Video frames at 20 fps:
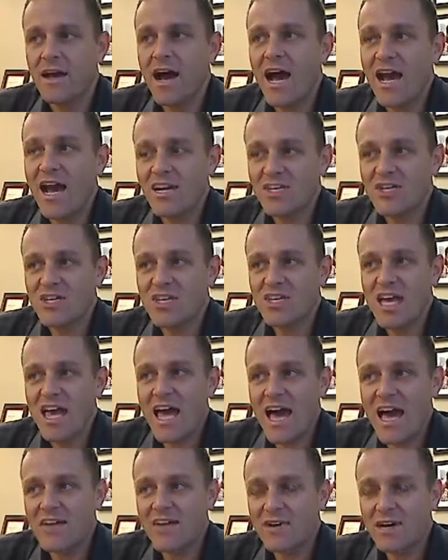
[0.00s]
I actually
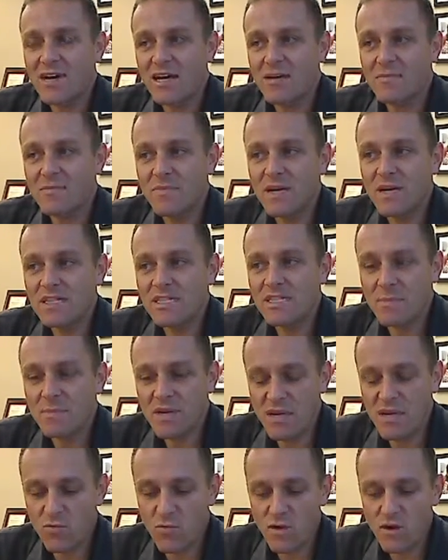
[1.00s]
have
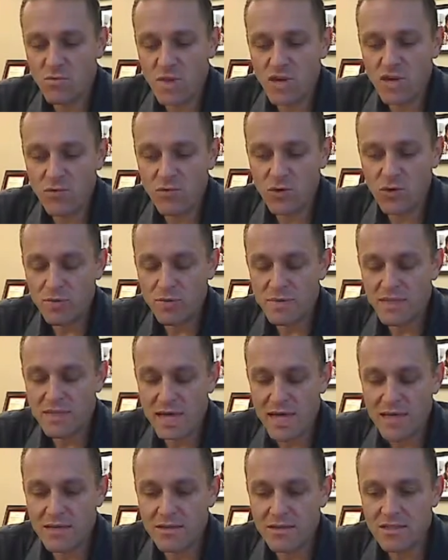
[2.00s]
somebody in one of my groups
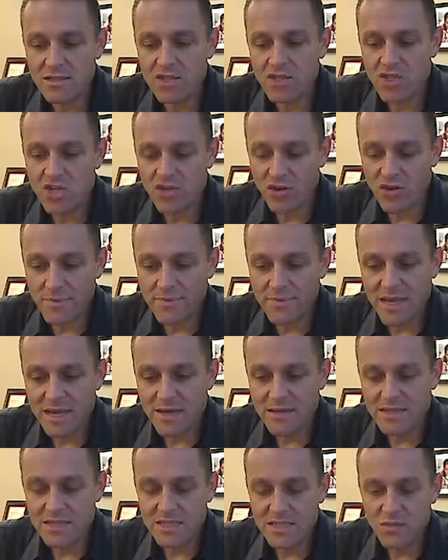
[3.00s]
that she dropped out
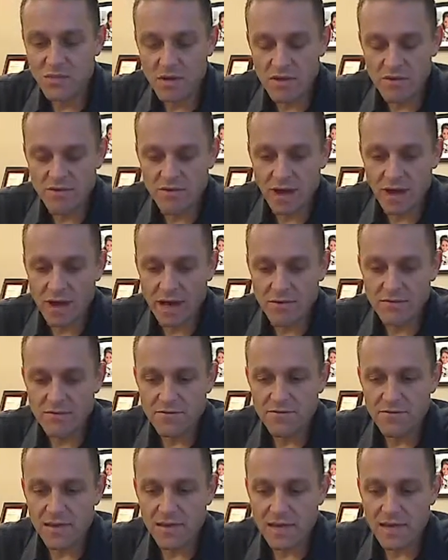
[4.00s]
of
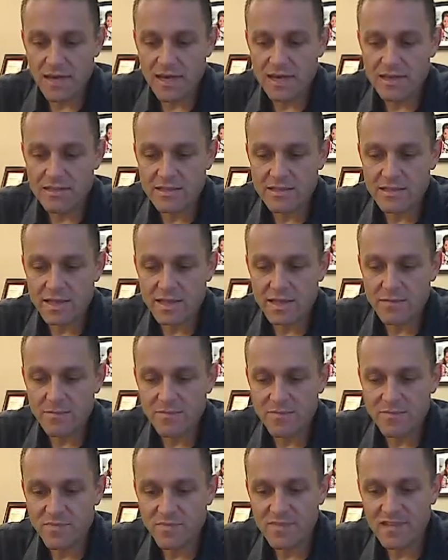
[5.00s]
T25,
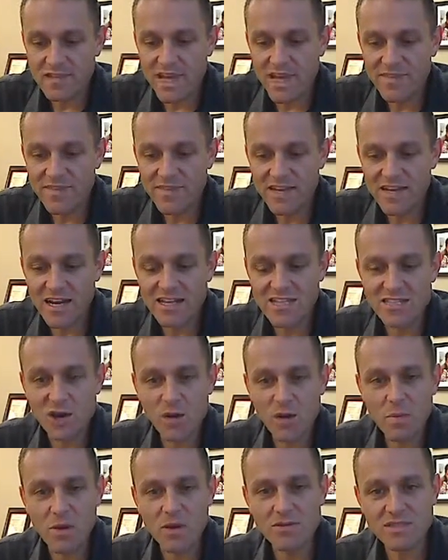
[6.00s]
and then I saw
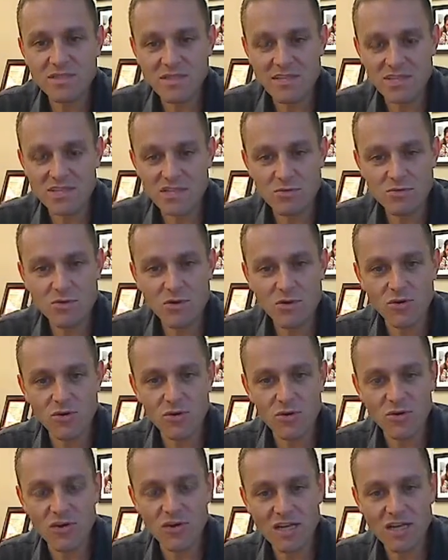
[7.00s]
her posting that she was going
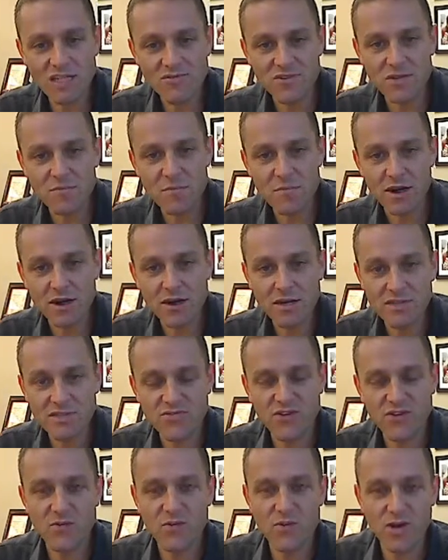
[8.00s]
to a CrossFit barracks
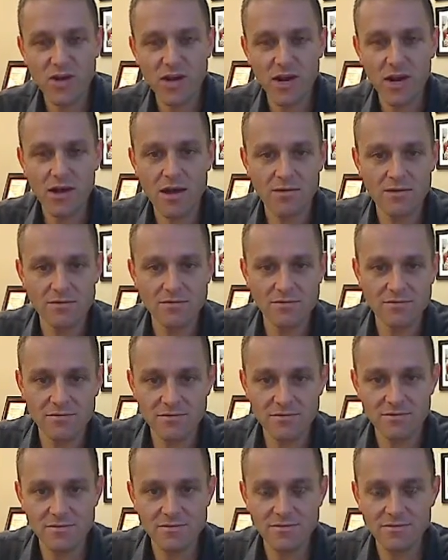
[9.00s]
for a workout.
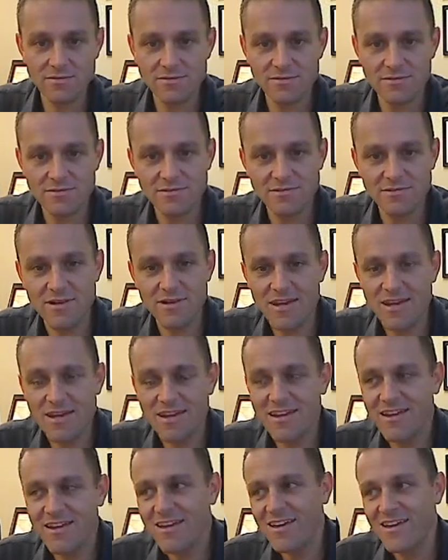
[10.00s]

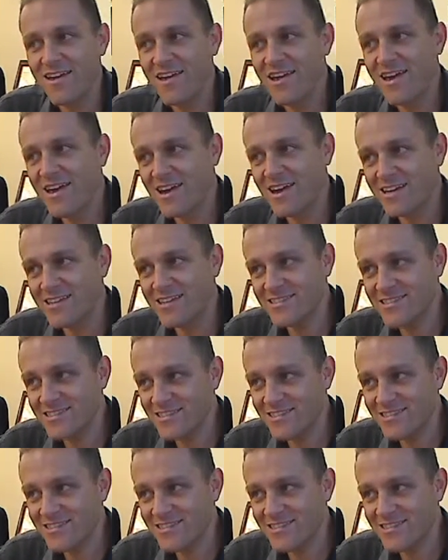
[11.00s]
Okay. And